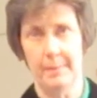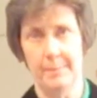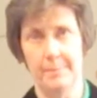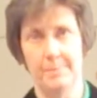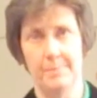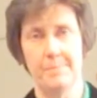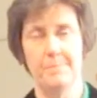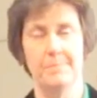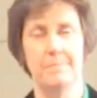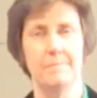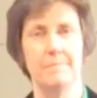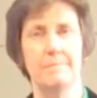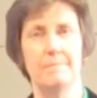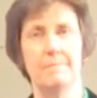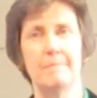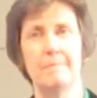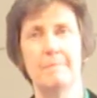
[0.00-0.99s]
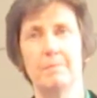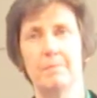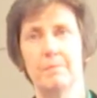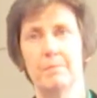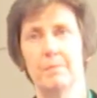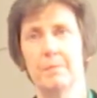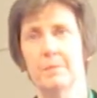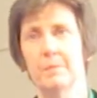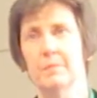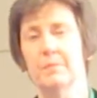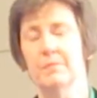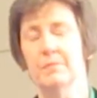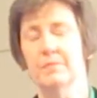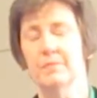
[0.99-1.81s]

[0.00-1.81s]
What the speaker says: [no speech]